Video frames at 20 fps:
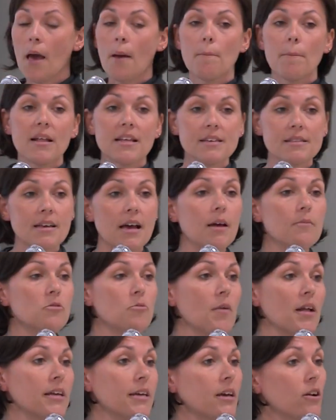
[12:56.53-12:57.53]
Many times
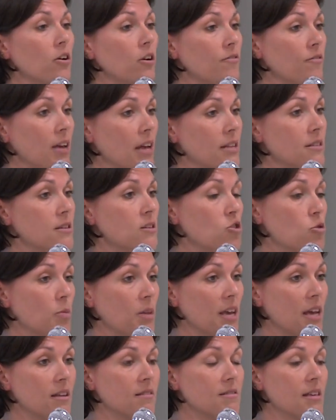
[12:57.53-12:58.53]
Medicare Advantage
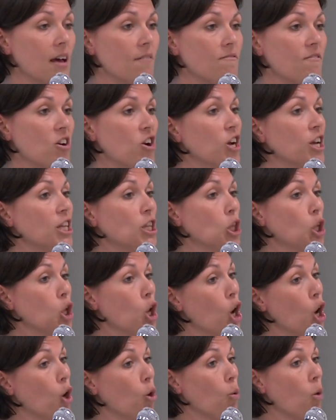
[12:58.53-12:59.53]
plans have very
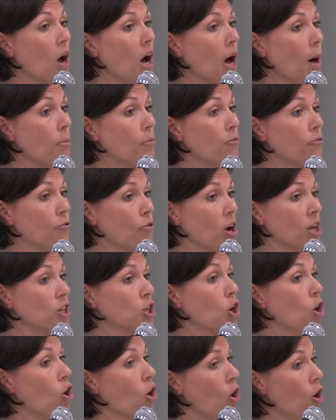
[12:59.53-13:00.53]
low
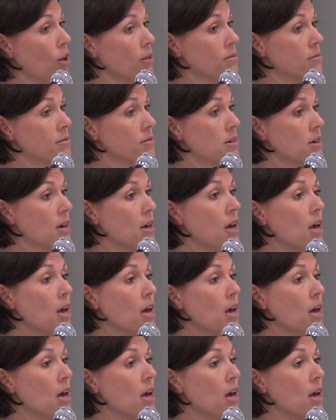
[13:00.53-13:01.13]
upfront cost.